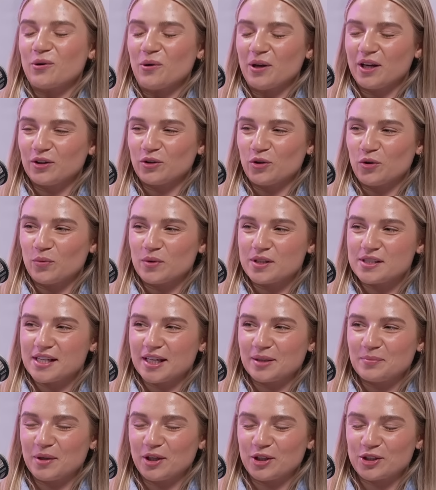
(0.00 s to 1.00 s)
quite a lot with. And
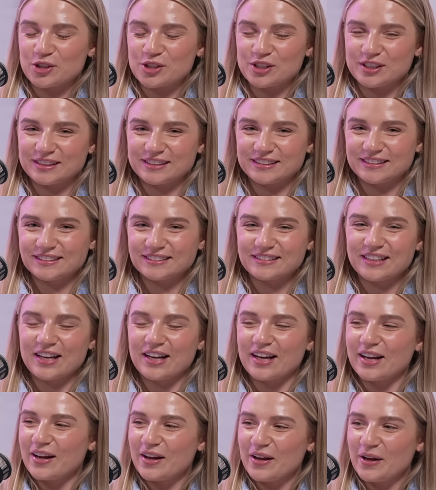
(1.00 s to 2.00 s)
we're not going to share the name
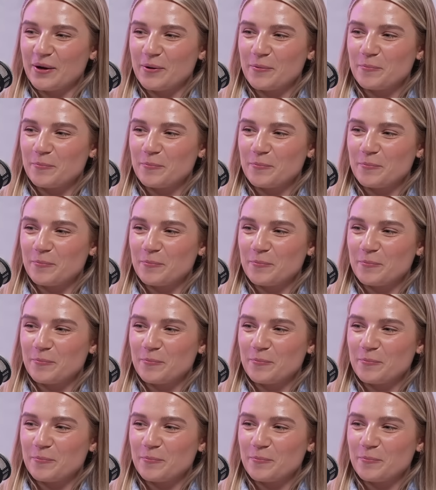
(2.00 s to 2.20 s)
because